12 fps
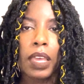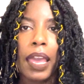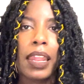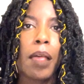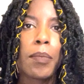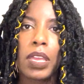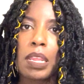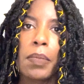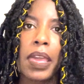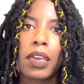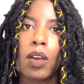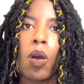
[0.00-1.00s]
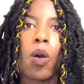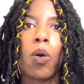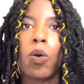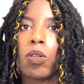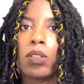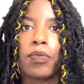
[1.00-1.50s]
And I'm gonna make a
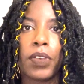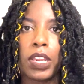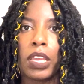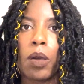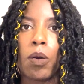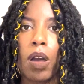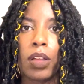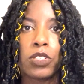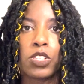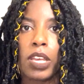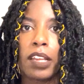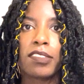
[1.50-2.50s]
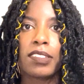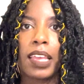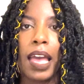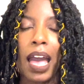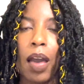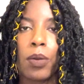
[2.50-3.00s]
whole video on just
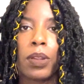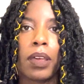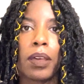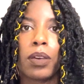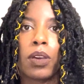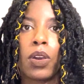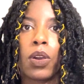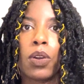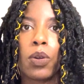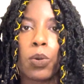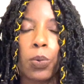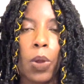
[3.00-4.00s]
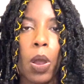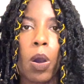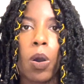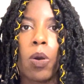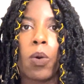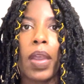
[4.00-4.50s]
how to
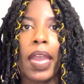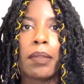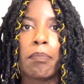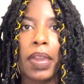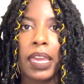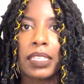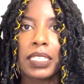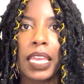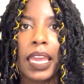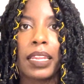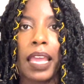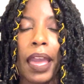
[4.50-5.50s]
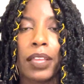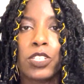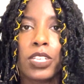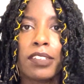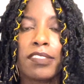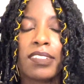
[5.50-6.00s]
grow and maintain
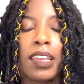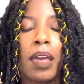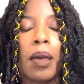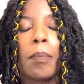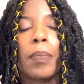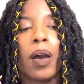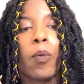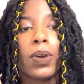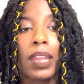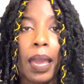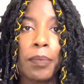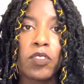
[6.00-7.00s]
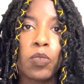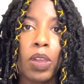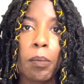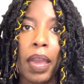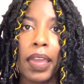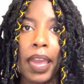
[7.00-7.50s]
edges. But when I'm
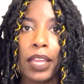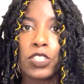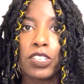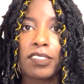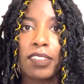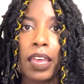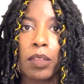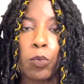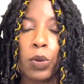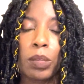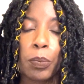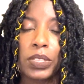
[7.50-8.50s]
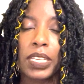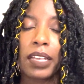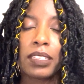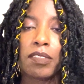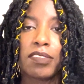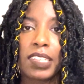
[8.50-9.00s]
doing my edges with a
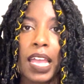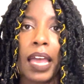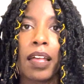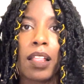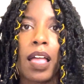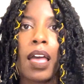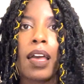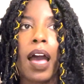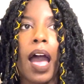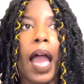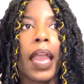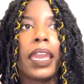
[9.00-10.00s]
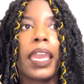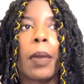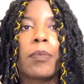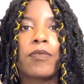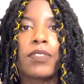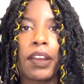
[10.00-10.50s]
protective style, I
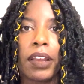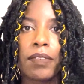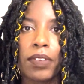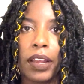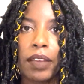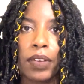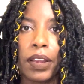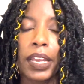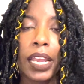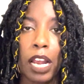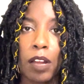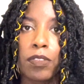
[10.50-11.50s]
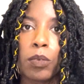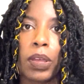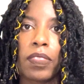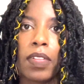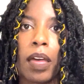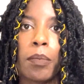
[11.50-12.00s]
am very, very, very careful
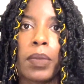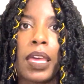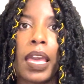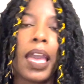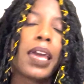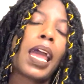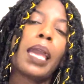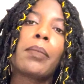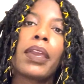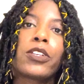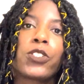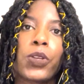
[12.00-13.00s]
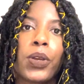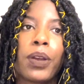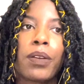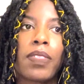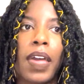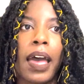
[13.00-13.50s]
with them. And I make
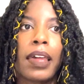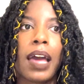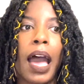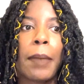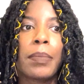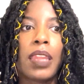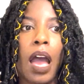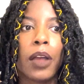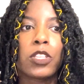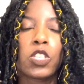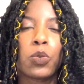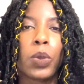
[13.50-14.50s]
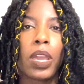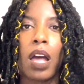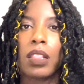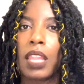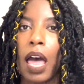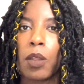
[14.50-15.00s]
sure that I'm not doing a
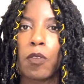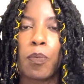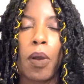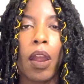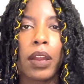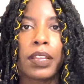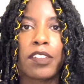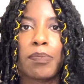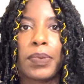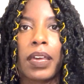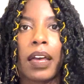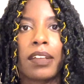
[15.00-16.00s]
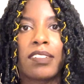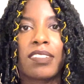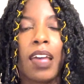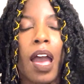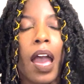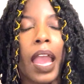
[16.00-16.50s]
lot of partings because
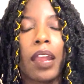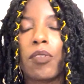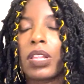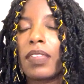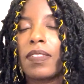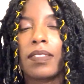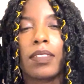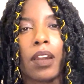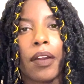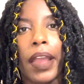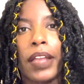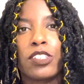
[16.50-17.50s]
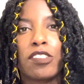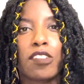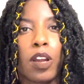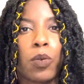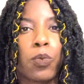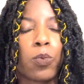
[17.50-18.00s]
I really think that our edges
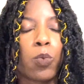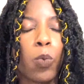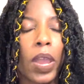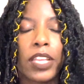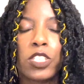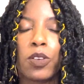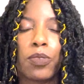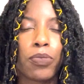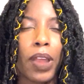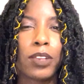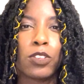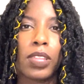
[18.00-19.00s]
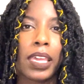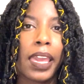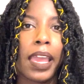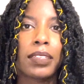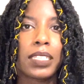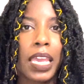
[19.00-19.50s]
are way too fragile and they
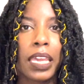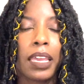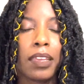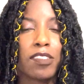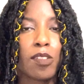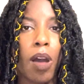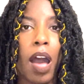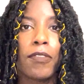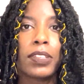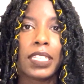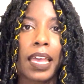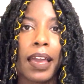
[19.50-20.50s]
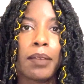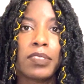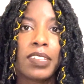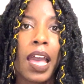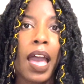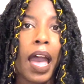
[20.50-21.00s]
can't take it. So
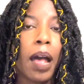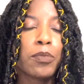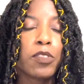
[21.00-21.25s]
oftentimes I'm